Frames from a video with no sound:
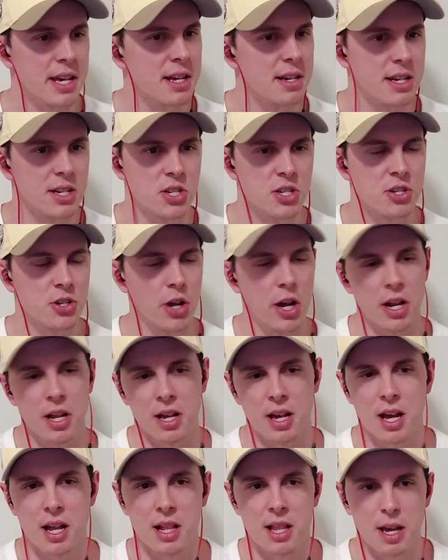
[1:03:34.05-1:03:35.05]
and just trying to
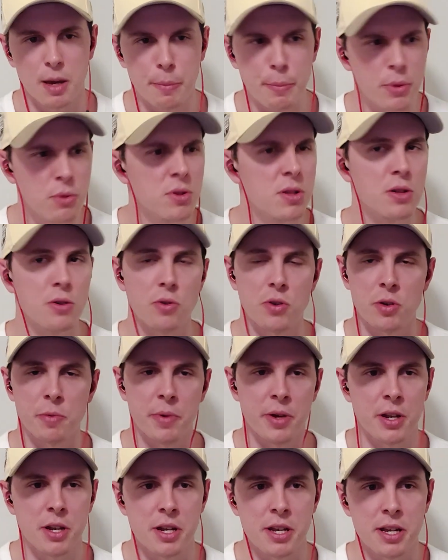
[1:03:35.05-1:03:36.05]
kind of like build a little
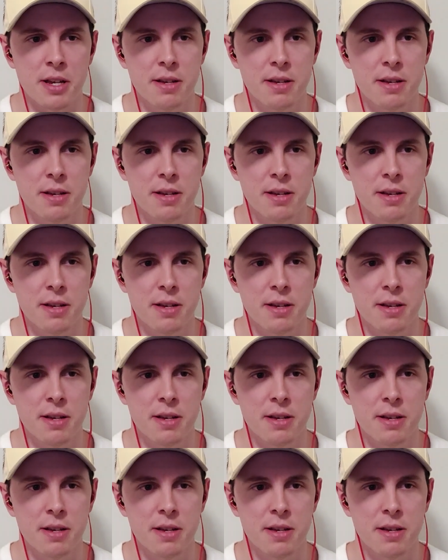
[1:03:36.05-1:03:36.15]
community.